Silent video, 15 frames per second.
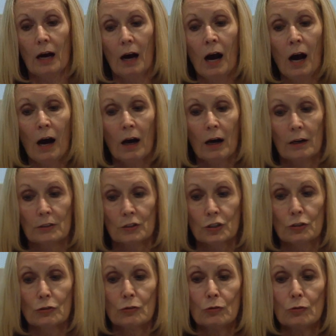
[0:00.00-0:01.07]
are
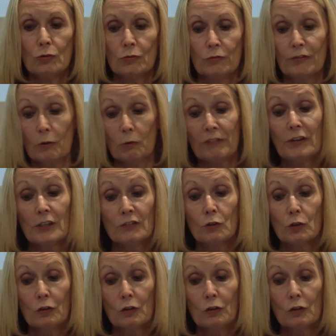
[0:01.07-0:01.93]
to, well, first of all,